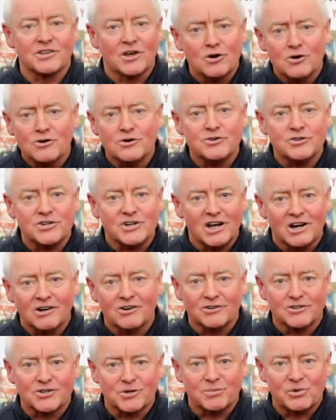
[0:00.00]
those
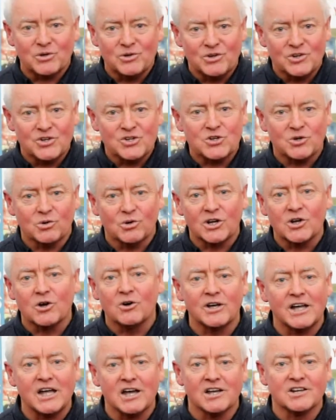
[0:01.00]
young entrepreneurs who are
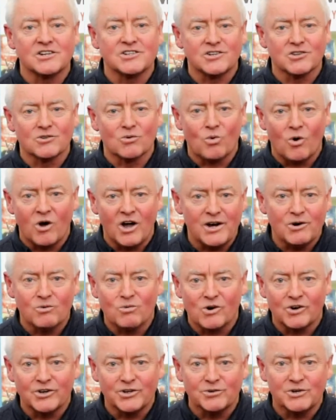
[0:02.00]
going out into the wider
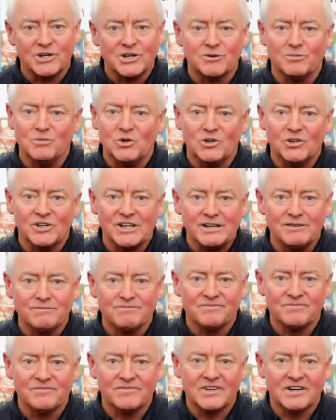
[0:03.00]
Whanganui community.
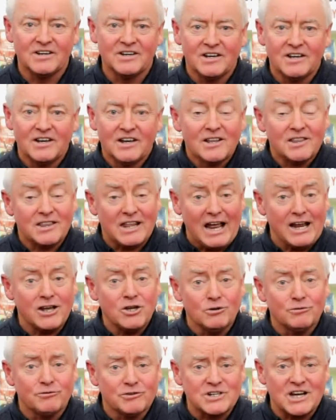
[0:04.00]

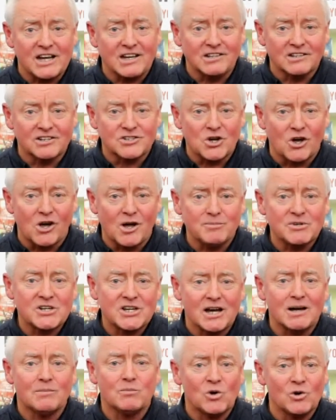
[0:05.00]
Thank you for taking the time to
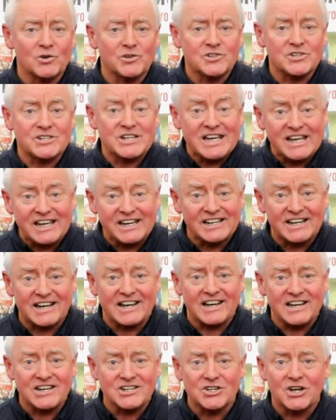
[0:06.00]
come on 10
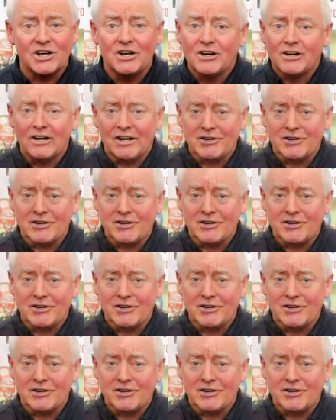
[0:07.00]
days,